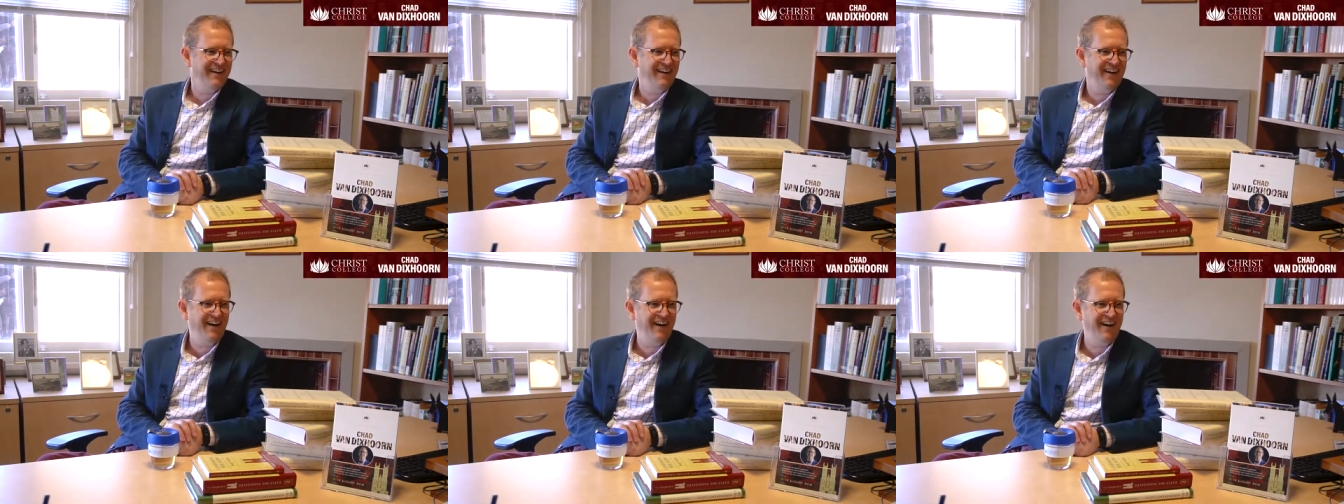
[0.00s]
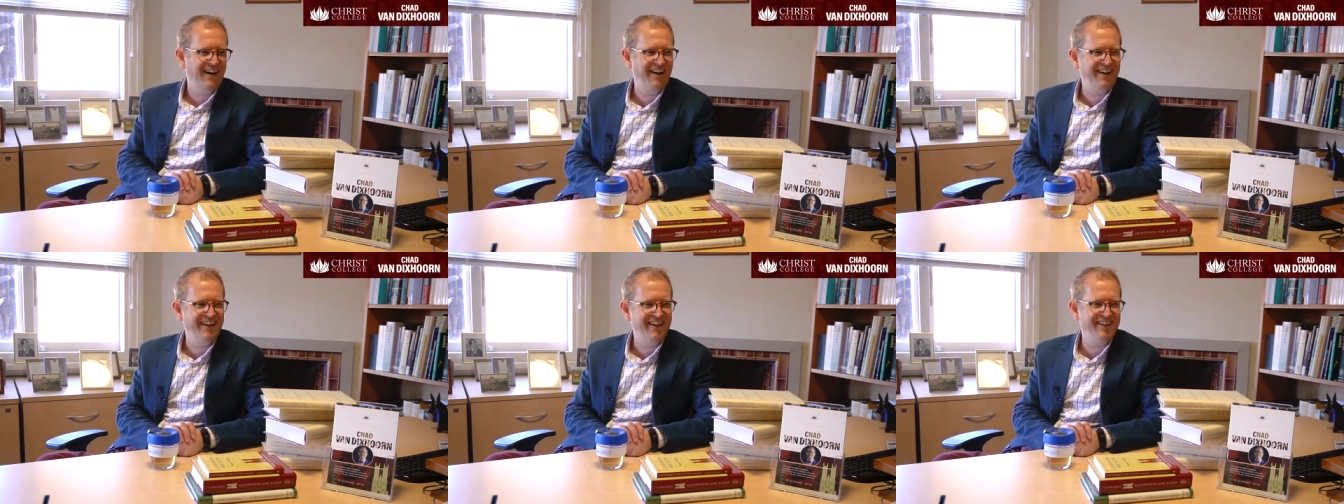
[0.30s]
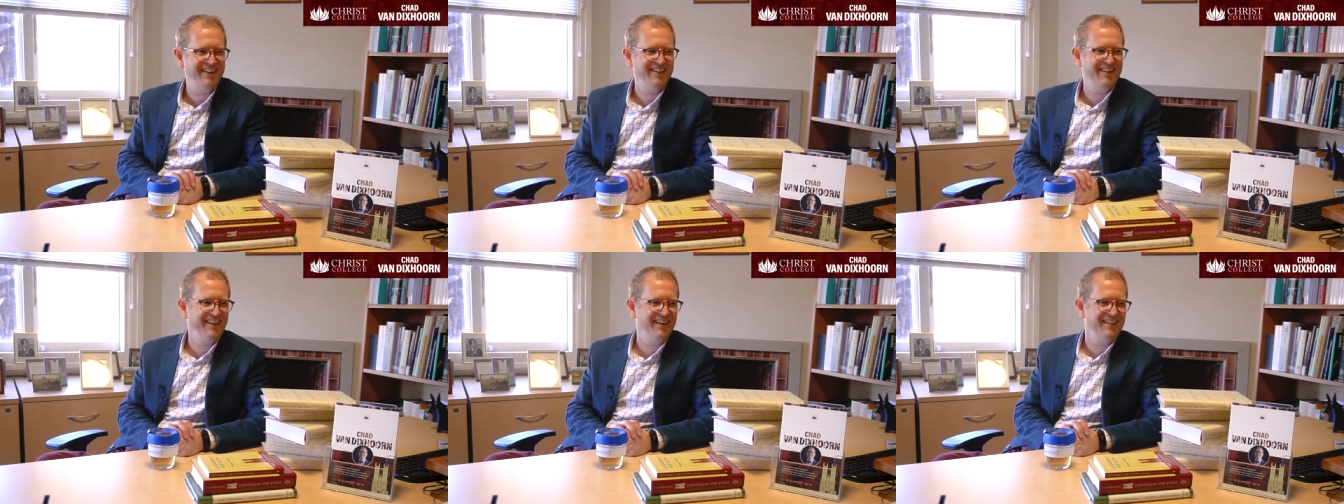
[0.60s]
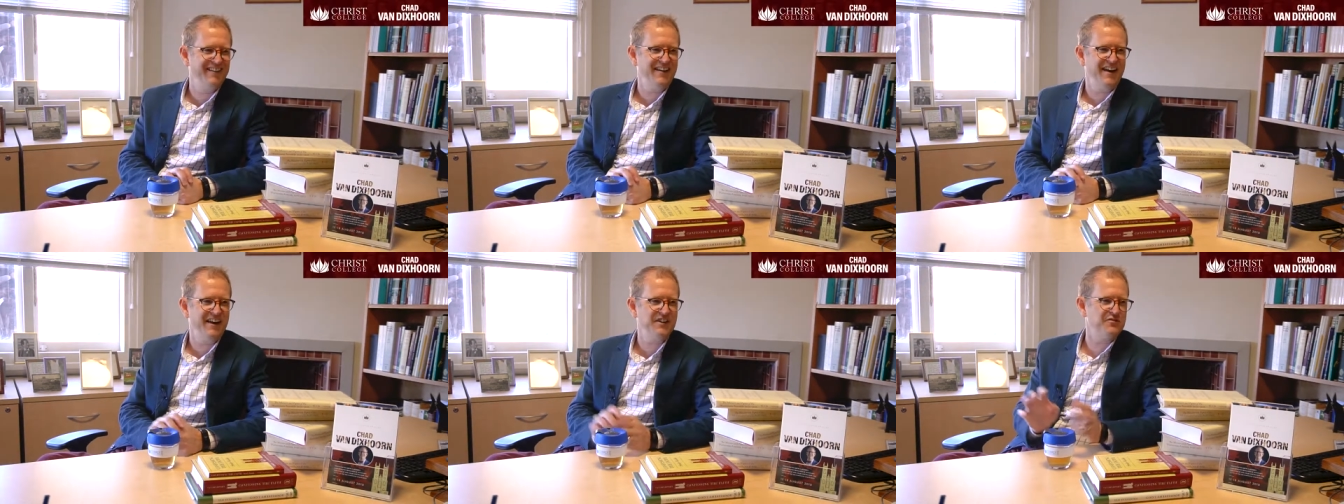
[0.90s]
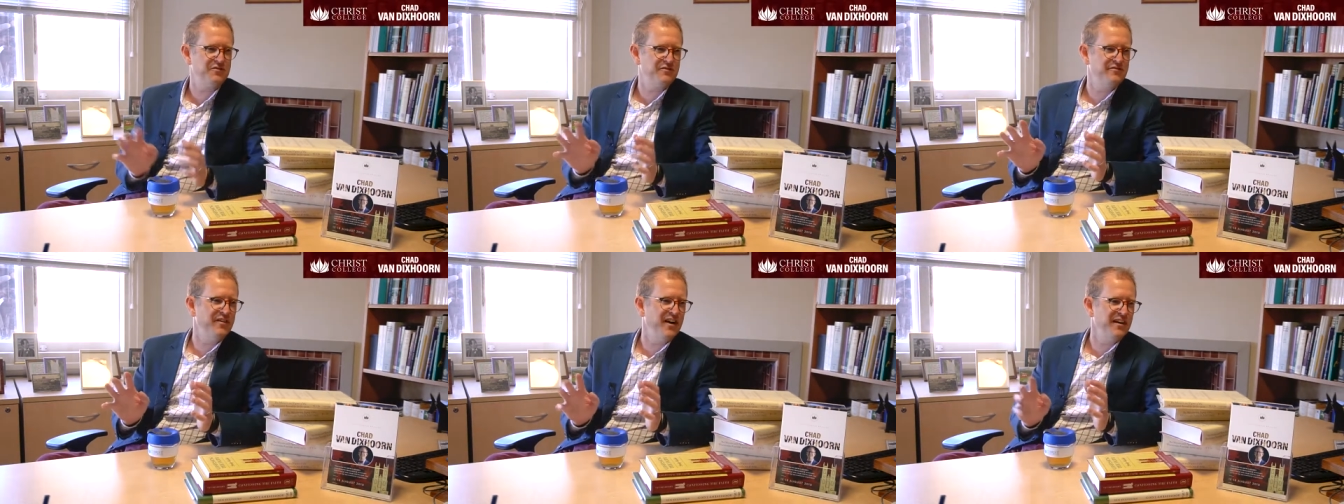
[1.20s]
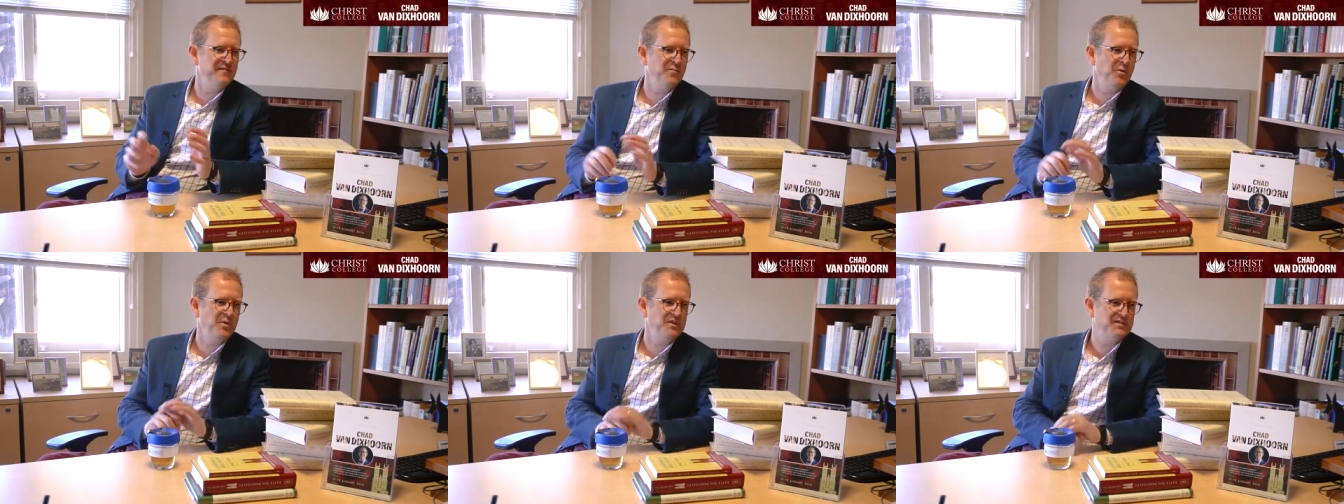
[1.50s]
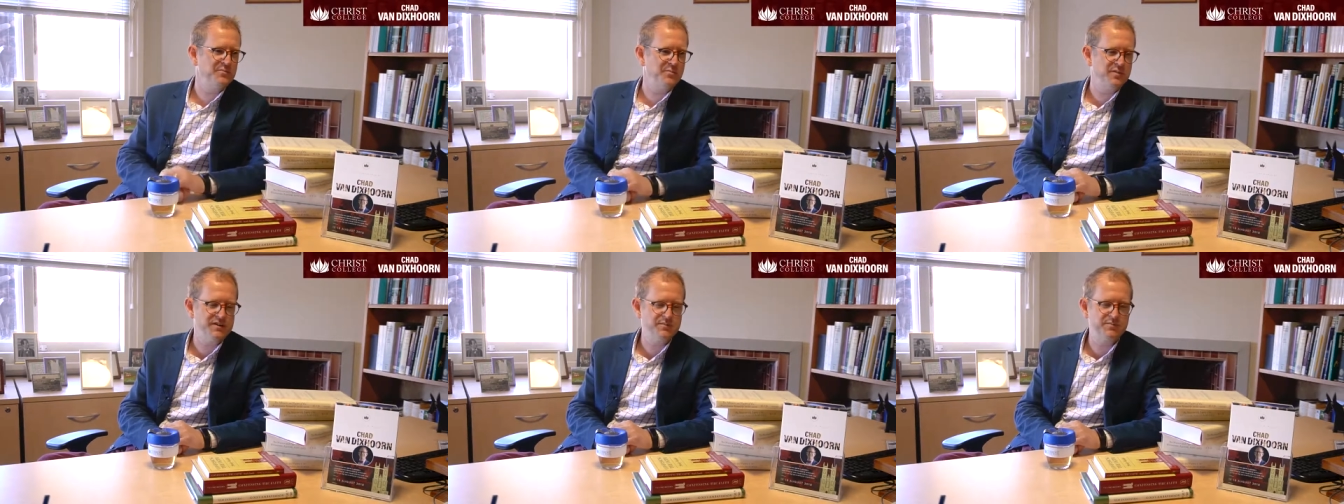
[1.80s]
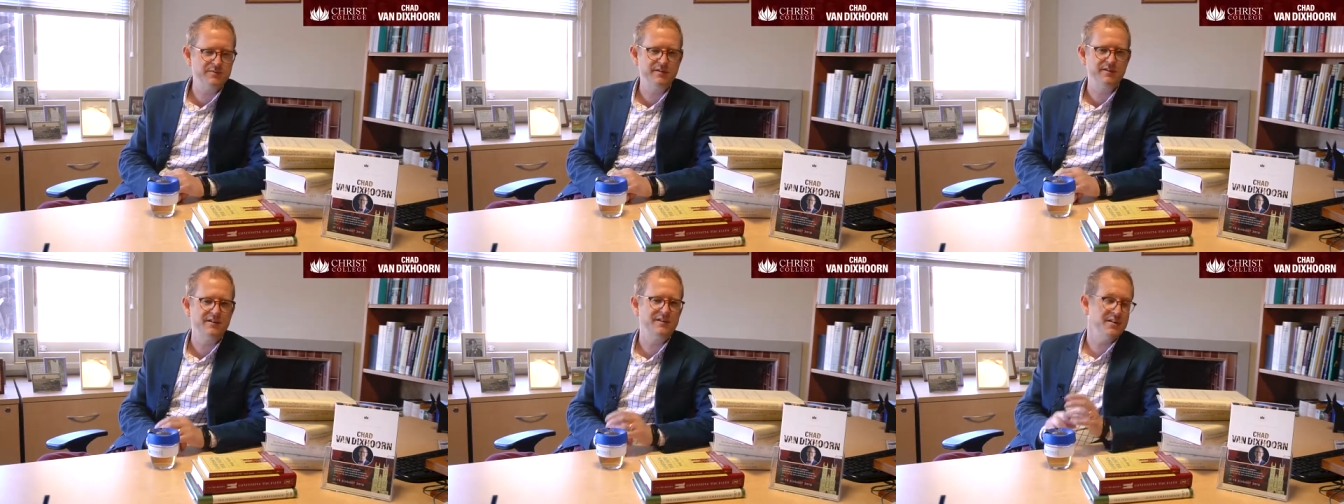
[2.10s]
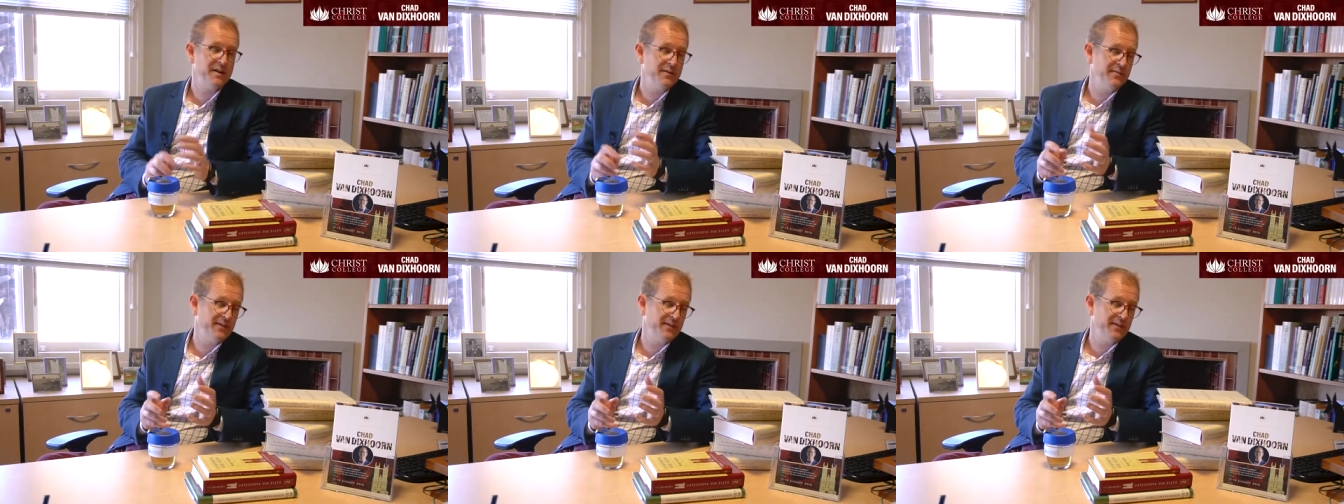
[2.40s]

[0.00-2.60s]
Uh, and, and asked for five points of Presbyterianism.